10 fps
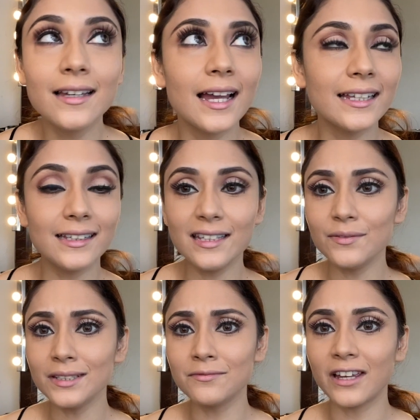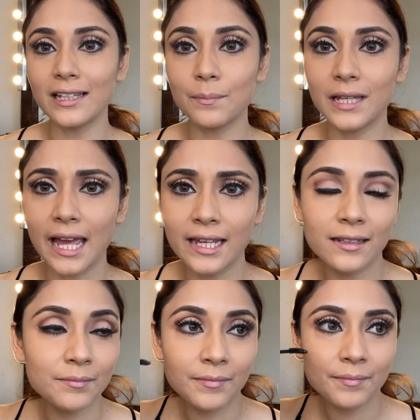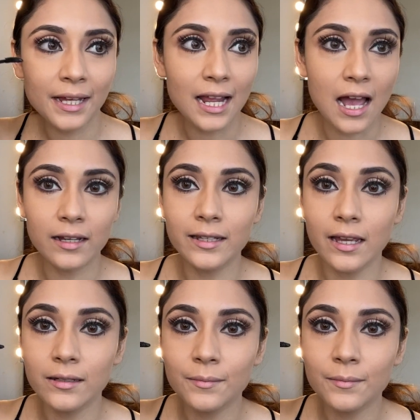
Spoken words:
I think even while applying my eyeliner,